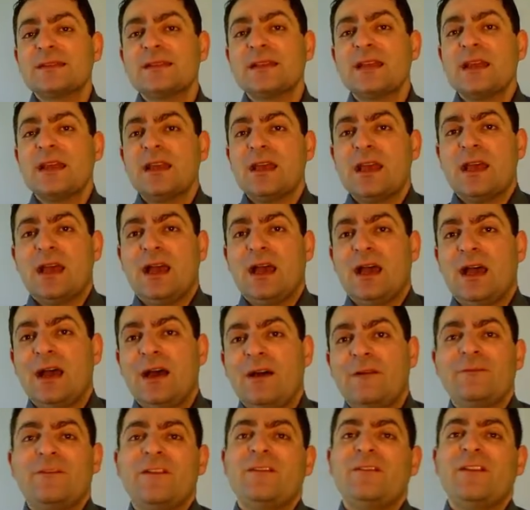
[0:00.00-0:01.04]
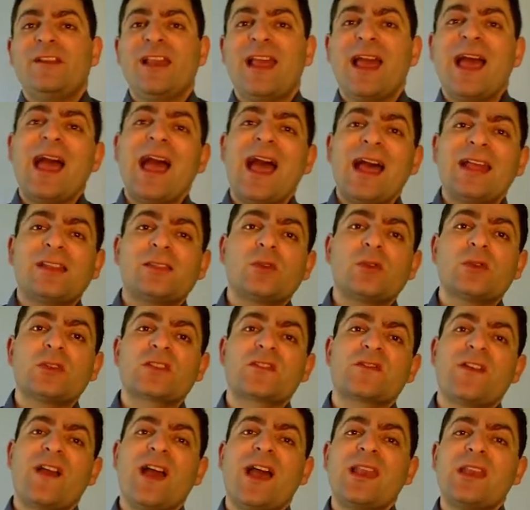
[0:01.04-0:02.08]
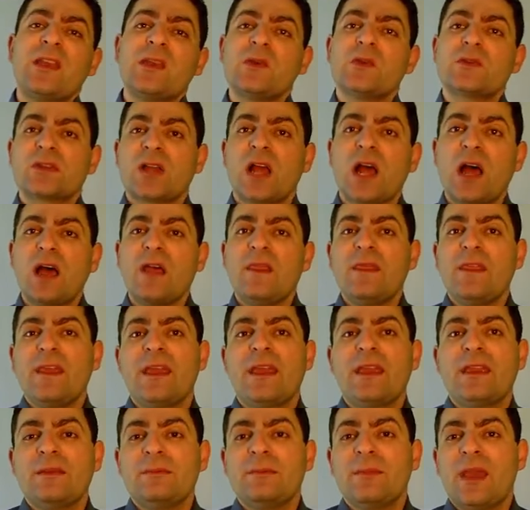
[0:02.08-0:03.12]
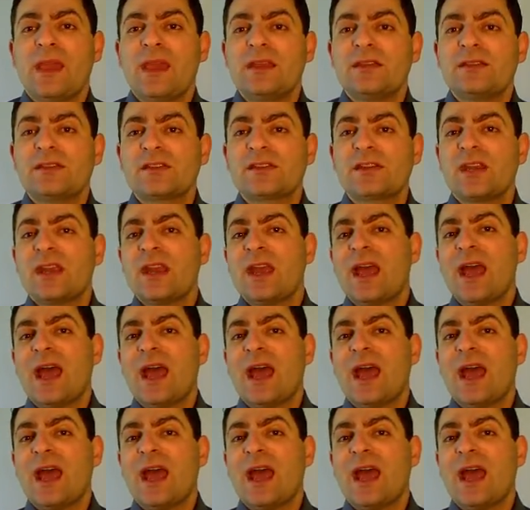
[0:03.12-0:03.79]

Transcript: we will add those values on the image,